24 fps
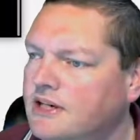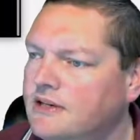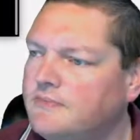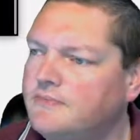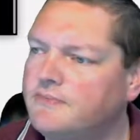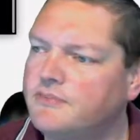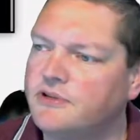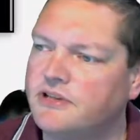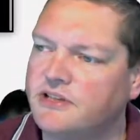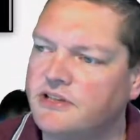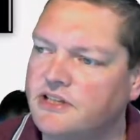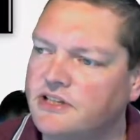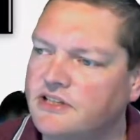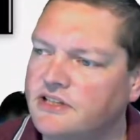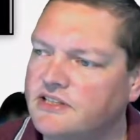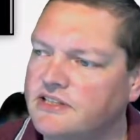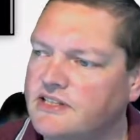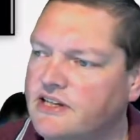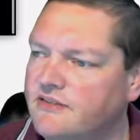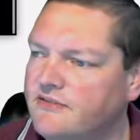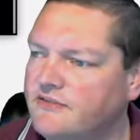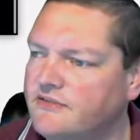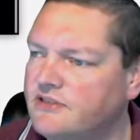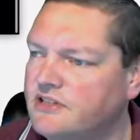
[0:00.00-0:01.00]
Put it in
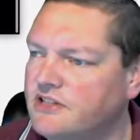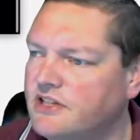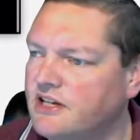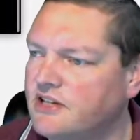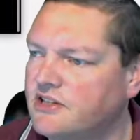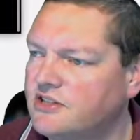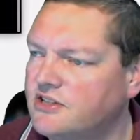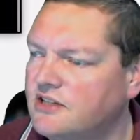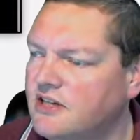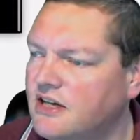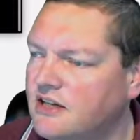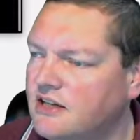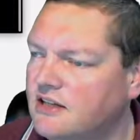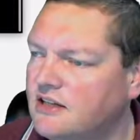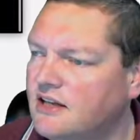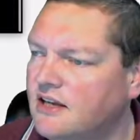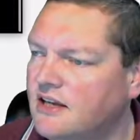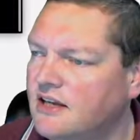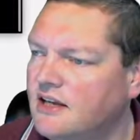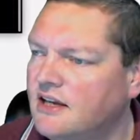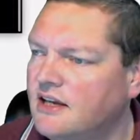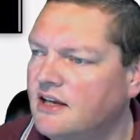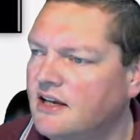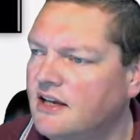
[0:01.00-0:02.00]
dev/null,
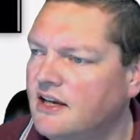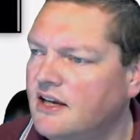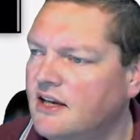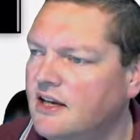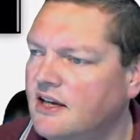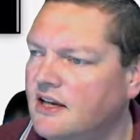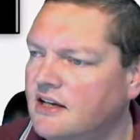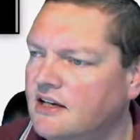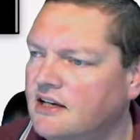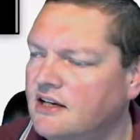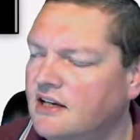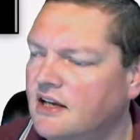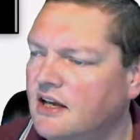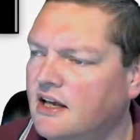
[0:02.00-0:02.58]
and